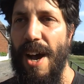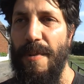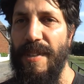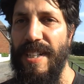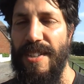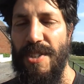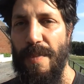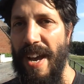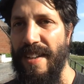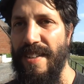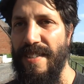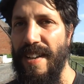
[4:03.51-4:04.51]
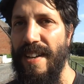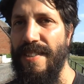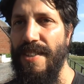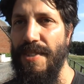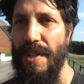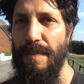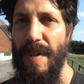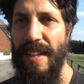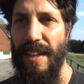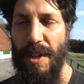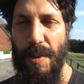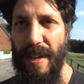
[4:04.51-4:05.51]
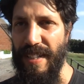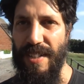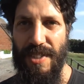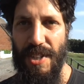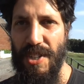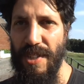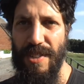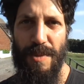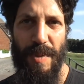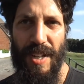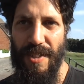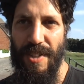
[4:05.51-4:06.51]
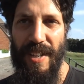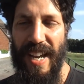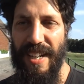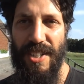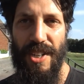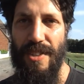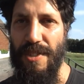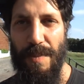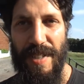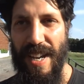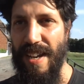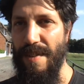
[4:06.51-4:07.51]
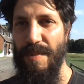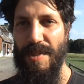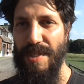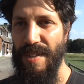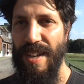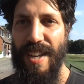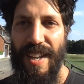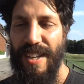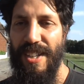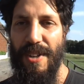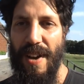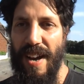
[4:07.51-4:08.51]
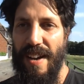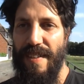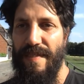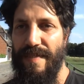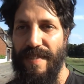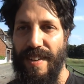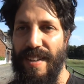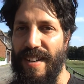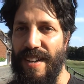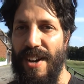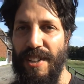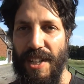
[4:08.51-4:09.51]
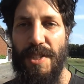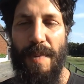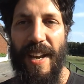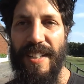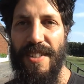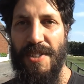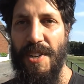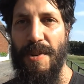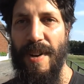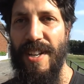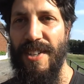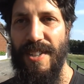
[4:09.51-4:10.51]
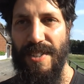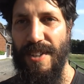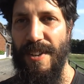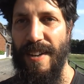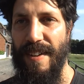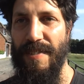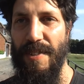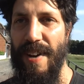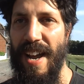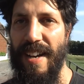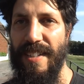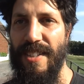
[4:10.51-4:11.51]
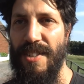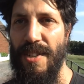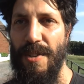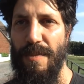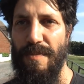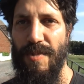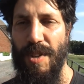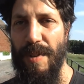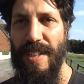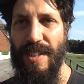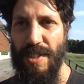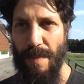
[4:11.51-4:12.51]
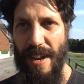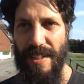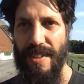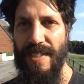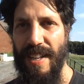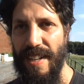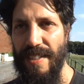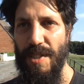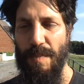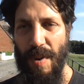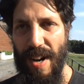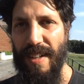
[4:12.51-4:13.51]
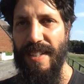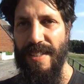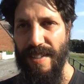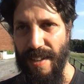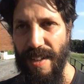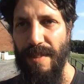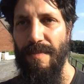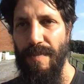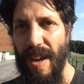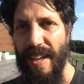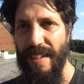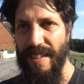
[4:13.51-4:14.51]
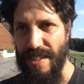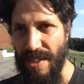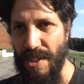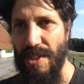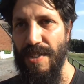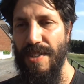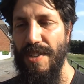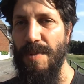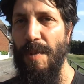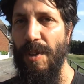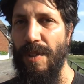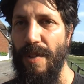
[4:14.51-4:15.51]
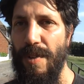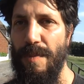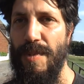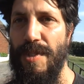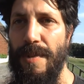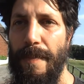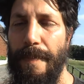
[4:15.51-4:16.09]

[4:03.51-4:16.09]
We did some exercises on making quick decisions, because on action sometimes you have unexpected situations that you have to react to. So we did some exercises practicing making decisions in small groups.